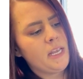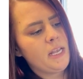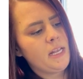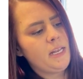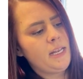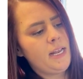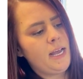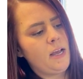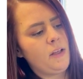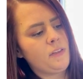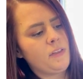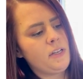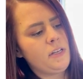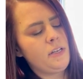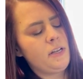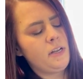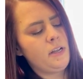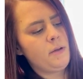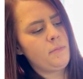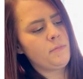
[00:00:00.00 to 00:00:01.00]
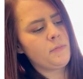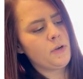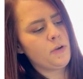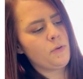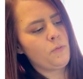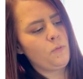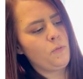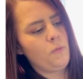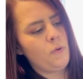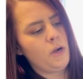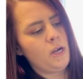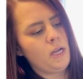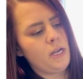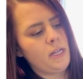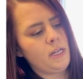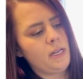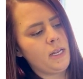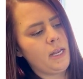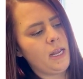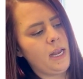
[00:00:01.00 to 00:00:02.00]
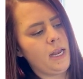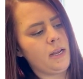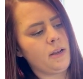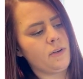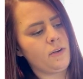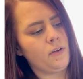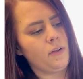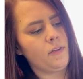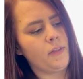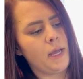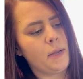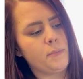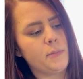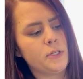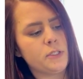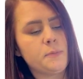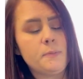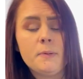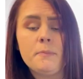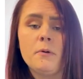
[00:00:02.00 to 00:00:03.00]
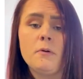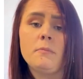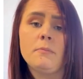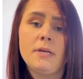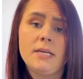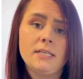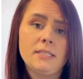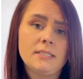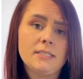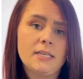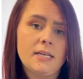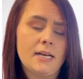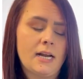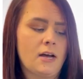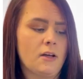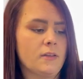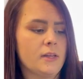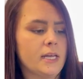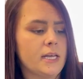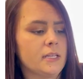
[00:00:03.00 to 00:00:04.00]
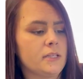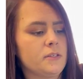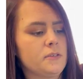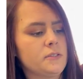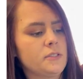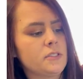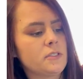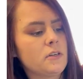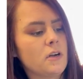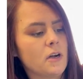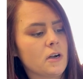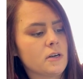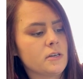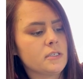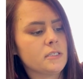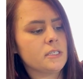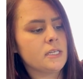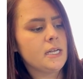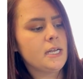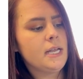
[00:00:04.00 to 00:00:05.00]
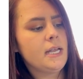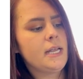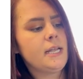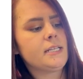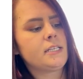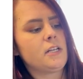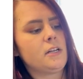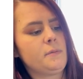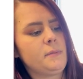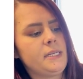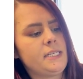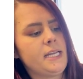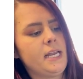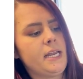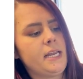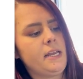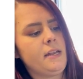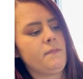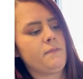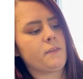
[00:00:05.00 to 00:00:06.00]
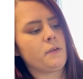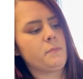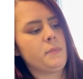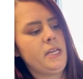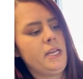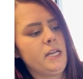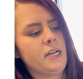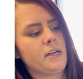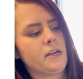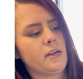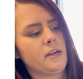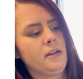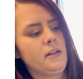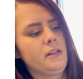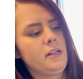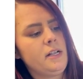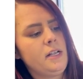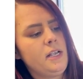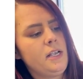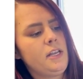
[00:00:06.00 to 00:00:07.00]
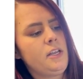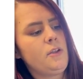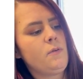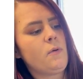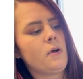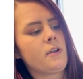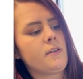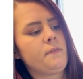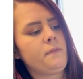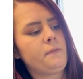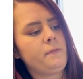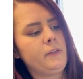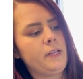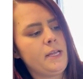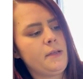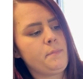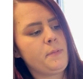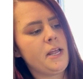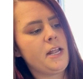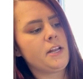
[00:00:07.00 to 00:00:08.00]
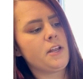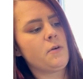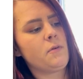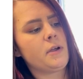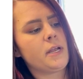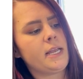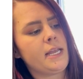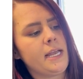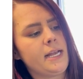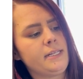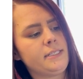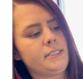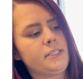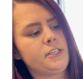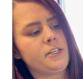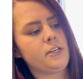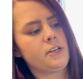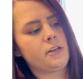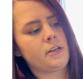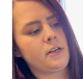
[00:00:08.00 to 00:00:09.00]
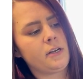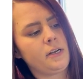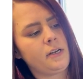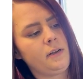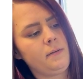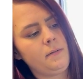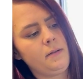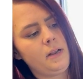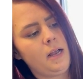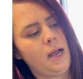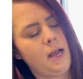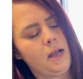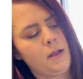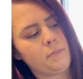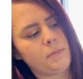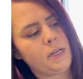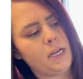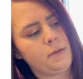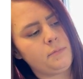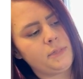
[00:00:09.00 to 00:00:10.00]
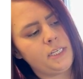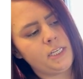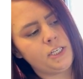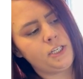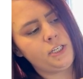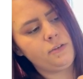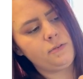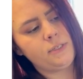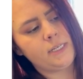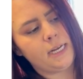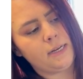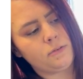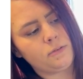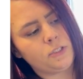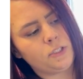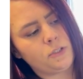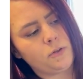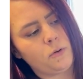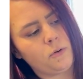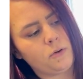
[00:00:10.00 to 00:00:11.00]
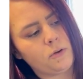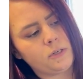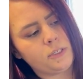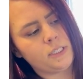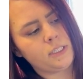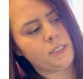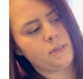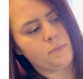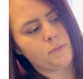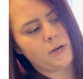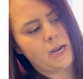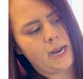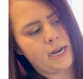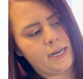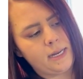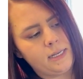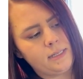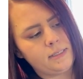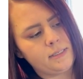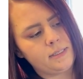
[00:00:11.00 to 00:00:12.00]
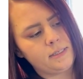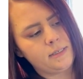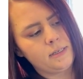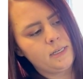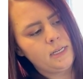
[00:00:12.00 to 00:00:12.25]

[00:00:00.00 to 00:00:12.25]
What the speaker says: Now, the number one angle that most people miss and how they get those scars is gonna be taking from here. You wanna flip and go against your gum tissue down towards the brackets.